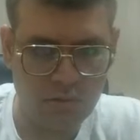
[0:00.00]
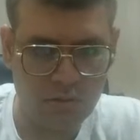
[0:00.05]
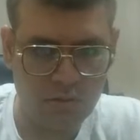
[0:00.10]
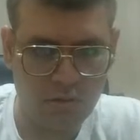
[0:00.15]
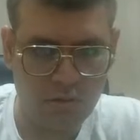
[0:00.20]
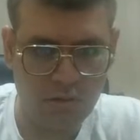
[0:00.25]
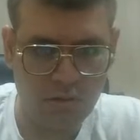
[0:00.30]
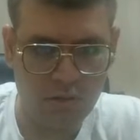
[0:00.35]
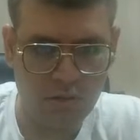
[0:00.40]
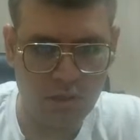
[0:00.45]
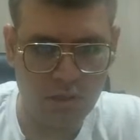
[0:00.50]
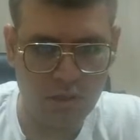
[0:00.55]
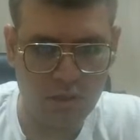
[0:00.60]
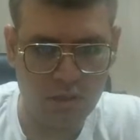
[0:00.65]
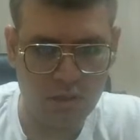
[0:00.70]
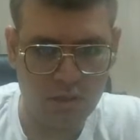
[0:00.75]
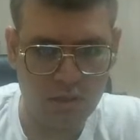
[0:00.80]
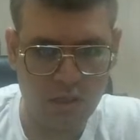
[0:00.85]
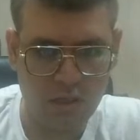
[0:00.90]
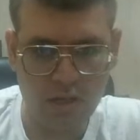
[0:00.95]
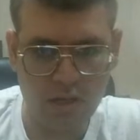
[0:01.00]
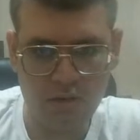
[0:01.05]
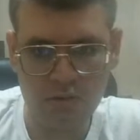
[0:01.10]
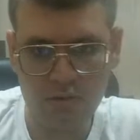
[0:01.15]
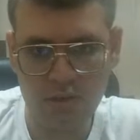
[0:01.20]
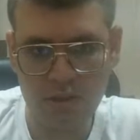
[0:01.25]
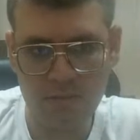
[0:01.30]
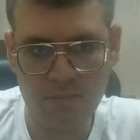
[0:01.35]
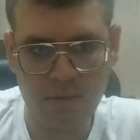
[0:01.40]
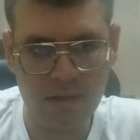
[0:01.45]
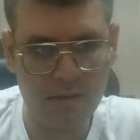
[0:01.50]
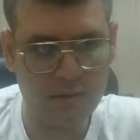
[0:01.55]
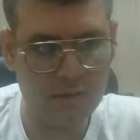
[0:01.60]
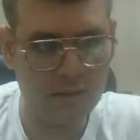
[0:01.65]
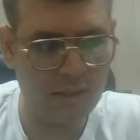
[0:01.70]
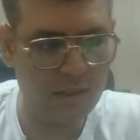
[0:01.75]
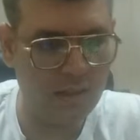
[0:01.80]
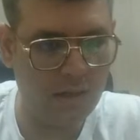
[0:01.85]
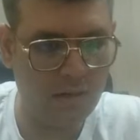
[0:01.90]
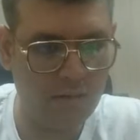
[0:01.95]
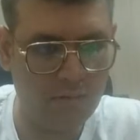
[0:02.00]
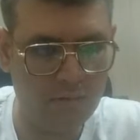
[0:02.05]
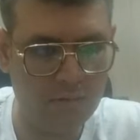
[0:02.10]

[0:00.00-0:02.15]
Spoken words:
Okay. Can you see my screen now?